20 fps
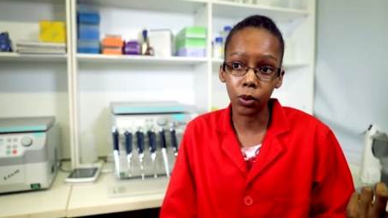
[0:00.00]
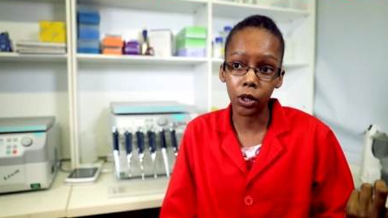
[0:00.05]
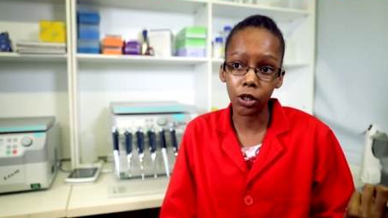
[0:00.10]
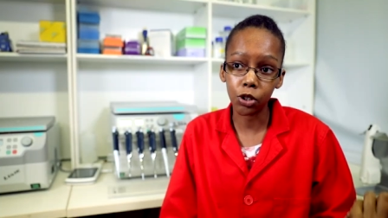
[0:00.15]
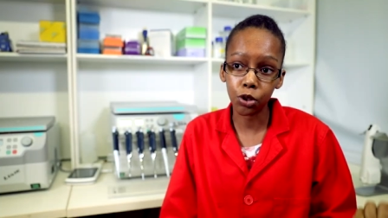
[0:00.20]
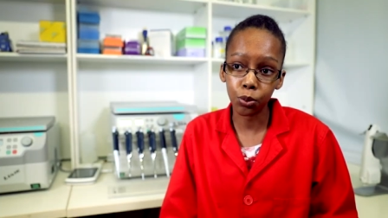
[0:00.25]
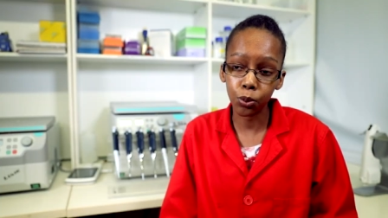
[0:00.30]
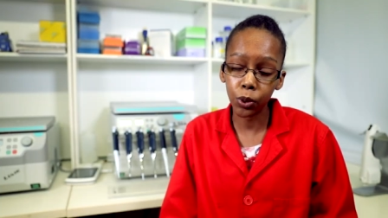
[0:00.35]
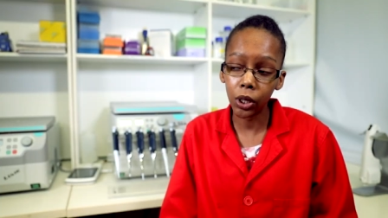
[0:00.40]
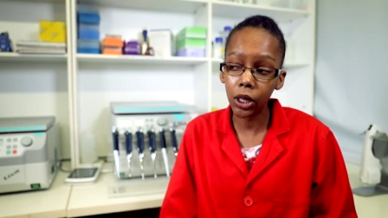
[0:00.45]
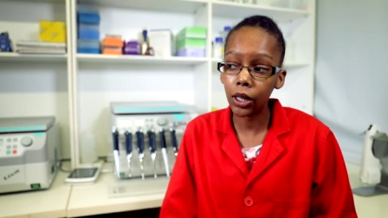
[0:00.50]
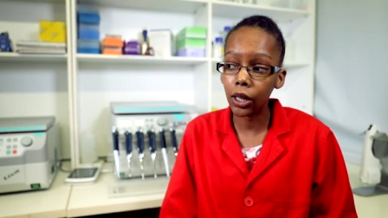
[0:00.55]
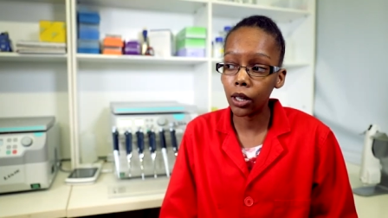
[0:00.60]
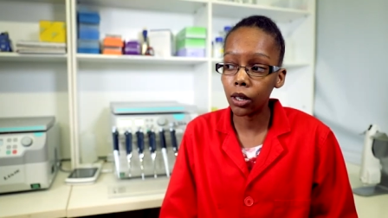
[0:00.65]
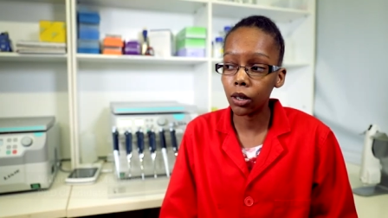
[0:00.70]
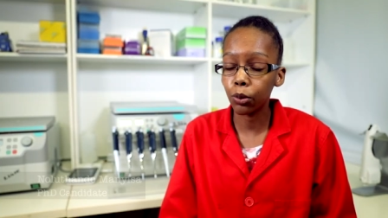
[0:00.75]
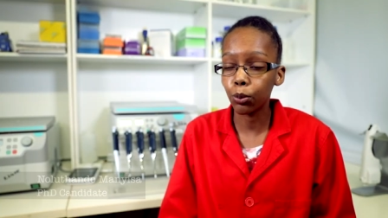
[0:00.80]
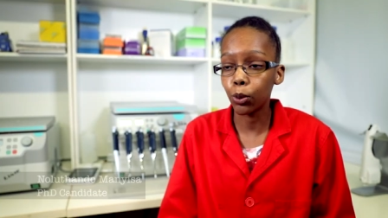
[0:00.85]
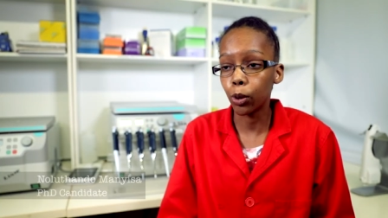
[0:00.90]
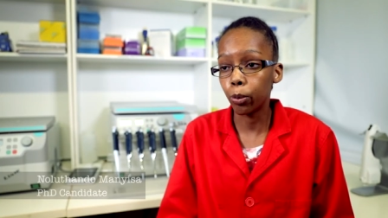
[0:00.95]
Once we
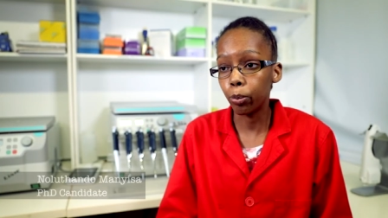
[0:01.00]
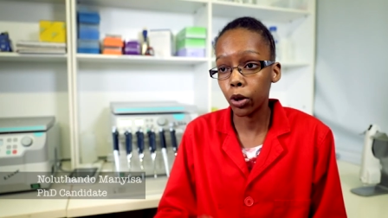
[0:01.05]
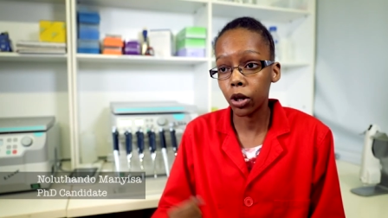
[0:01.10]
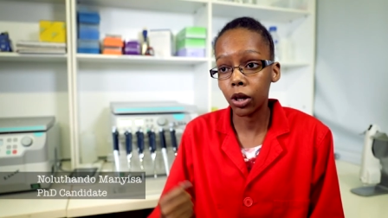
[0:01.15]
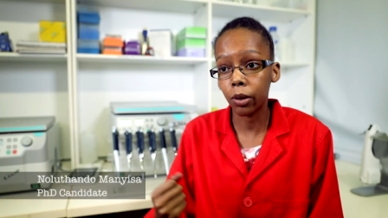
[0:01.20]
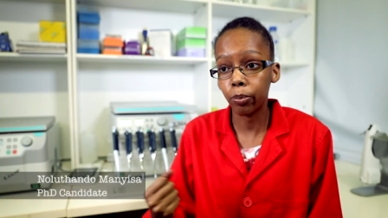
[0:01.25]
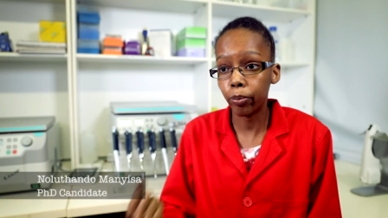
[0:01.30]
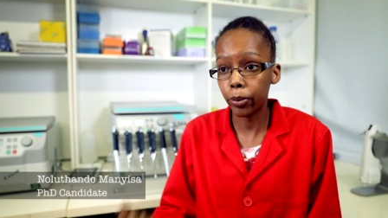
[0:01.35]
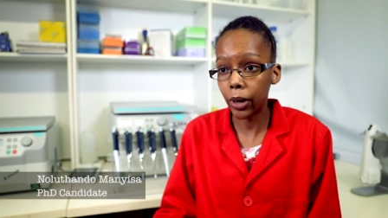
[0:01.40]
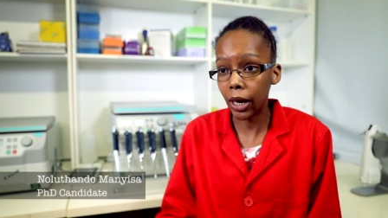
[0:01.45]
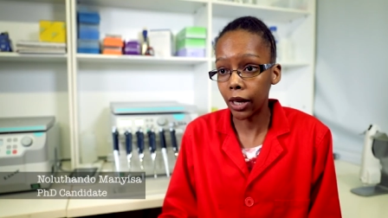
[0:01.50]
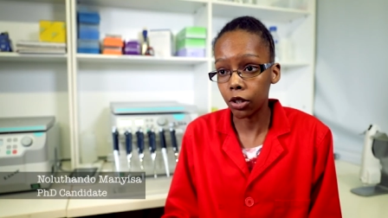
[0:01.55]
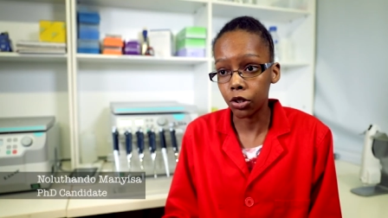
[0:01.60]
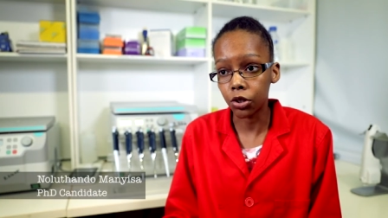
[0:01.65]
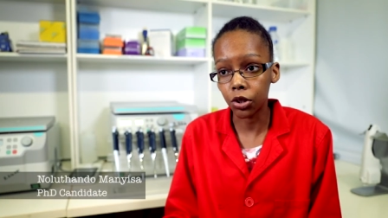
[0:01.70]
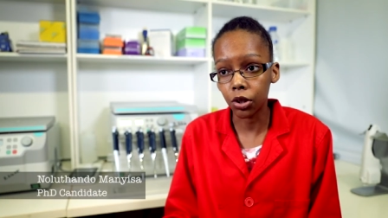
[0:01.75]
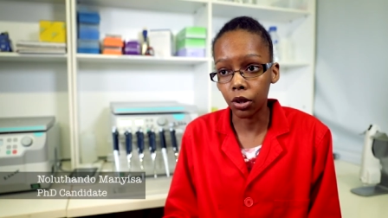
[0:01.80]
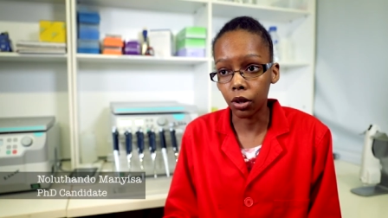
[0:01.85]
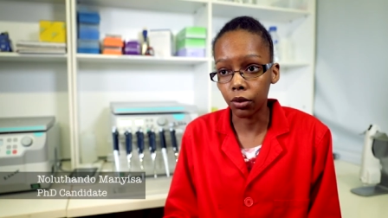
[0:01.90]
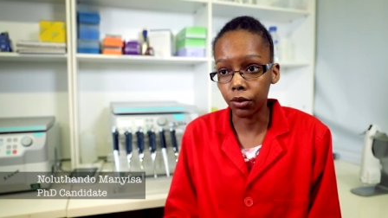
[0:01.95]
get it, we put it back
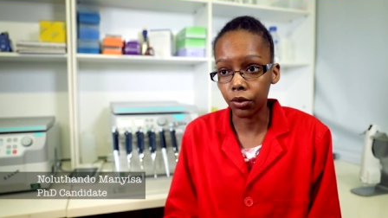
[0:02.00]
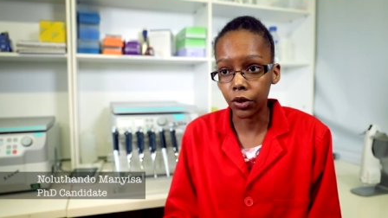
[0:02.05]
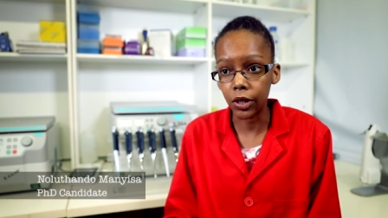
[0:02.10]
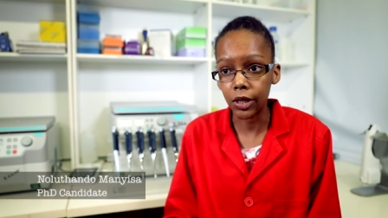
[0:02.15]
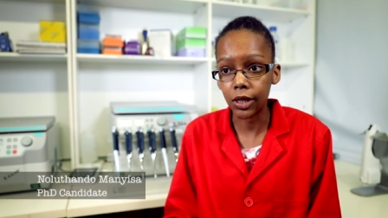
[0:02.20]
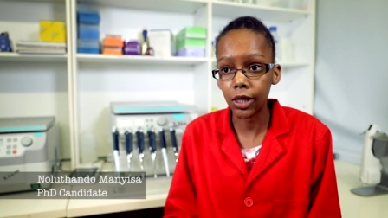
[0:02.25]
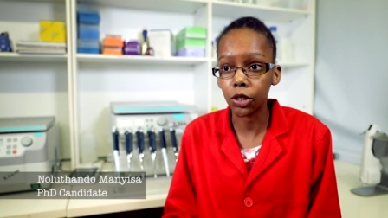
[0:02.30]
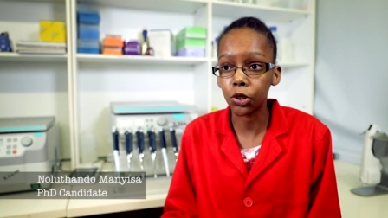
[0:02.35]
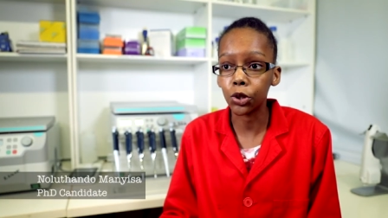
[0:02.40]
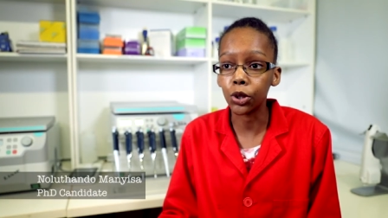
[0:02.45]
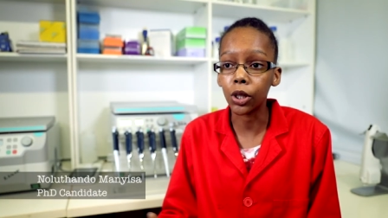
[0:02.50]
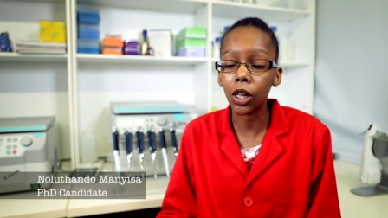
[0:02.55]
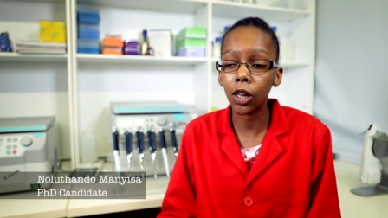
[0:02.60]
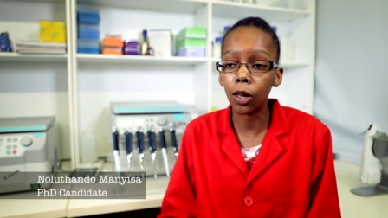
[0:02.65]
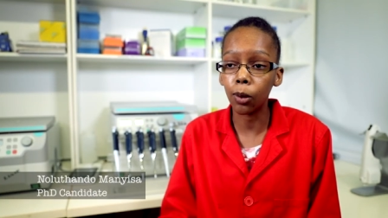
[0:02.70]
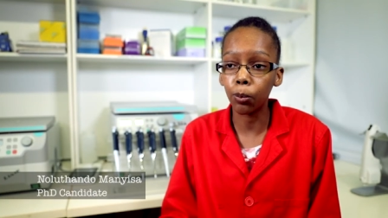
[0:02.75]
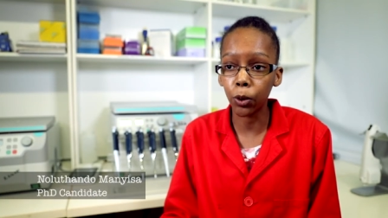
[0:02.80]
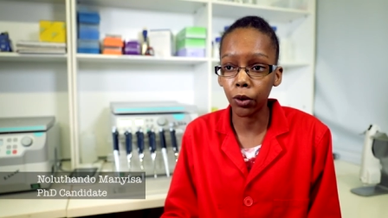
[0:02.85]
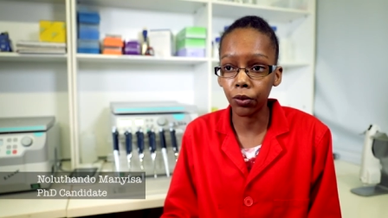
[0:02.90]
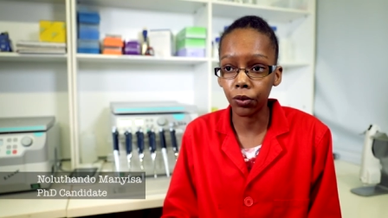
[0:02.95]
into the freezer to
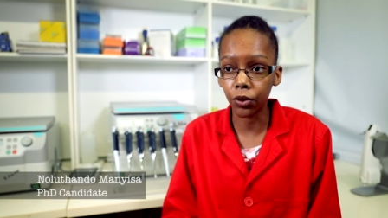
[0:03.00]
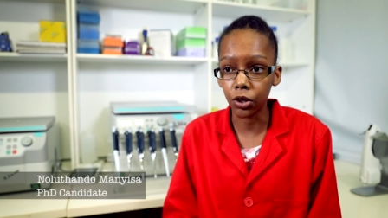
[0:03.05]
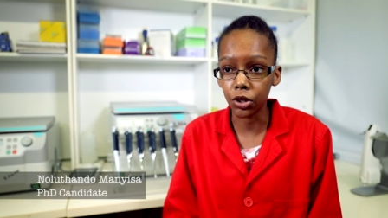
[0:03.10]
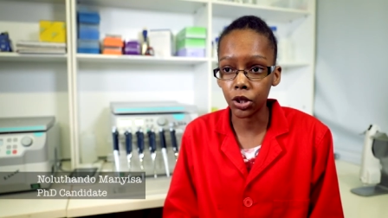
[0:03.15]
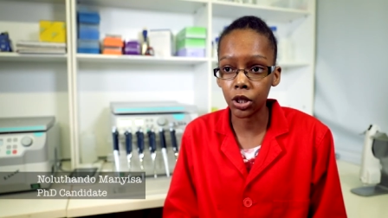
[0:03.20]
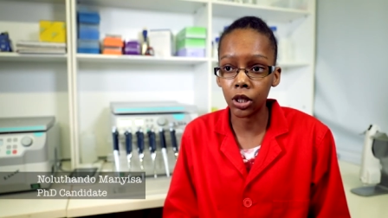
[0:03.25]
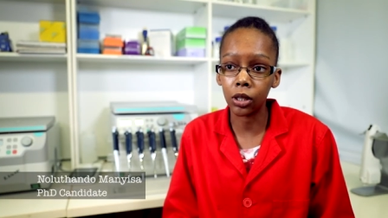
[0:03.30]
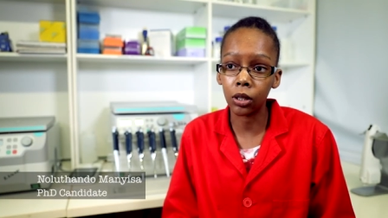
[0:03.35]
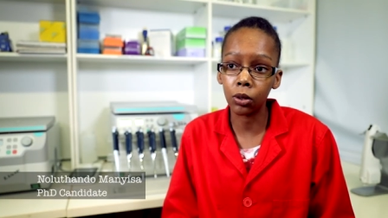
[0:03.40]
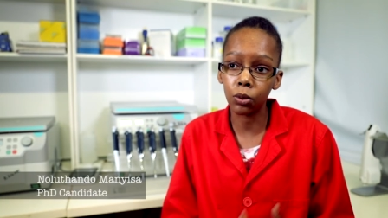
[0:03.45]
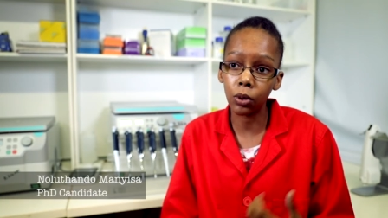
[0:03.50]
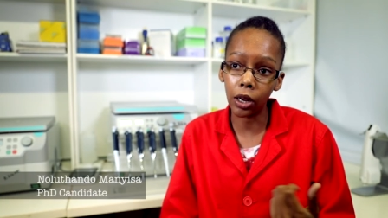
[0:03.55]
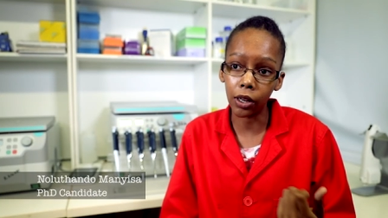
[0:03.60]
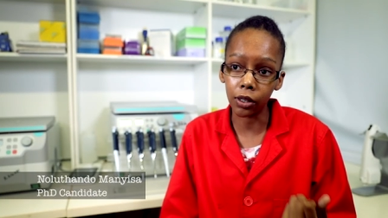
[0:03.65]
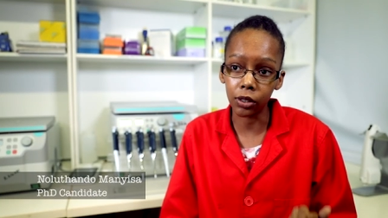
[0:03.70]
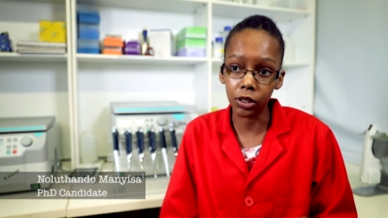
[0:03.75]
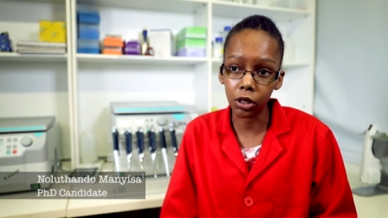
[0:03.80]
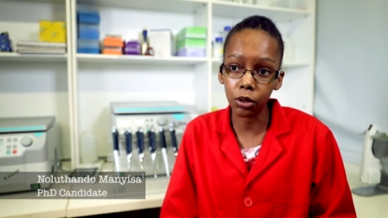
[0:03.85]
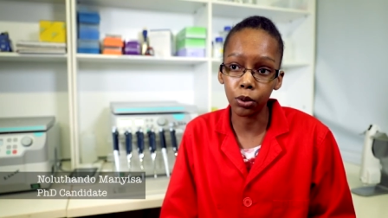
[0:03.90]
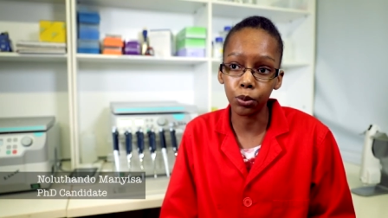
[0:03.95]
keep it frozen
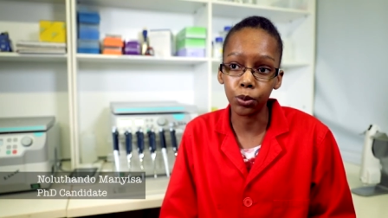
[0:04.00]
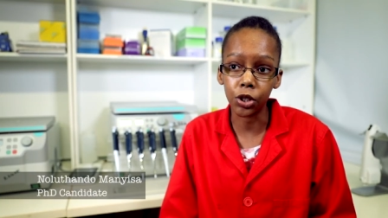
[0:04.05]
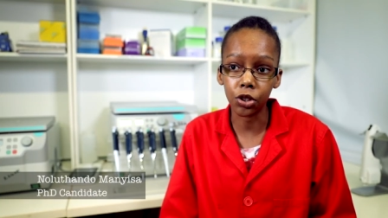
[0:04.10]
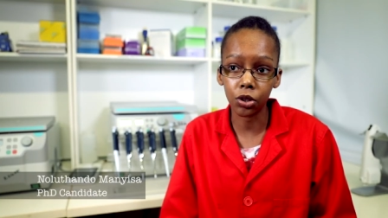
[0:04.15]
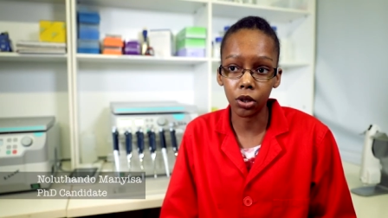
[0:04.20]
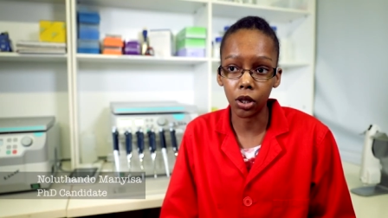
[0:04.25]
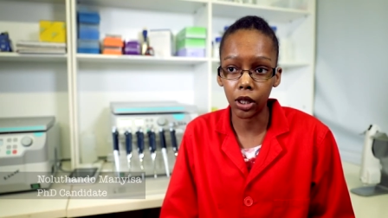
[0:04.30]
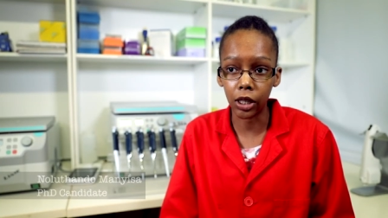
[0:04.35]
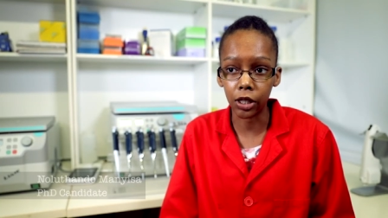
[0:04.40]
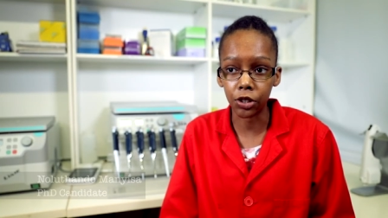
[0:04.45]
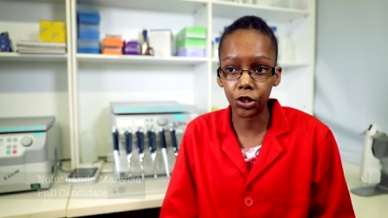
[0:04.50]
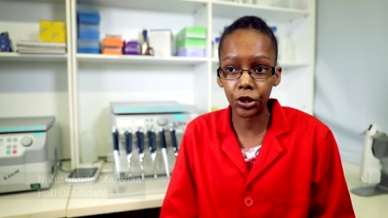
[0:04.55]
until we start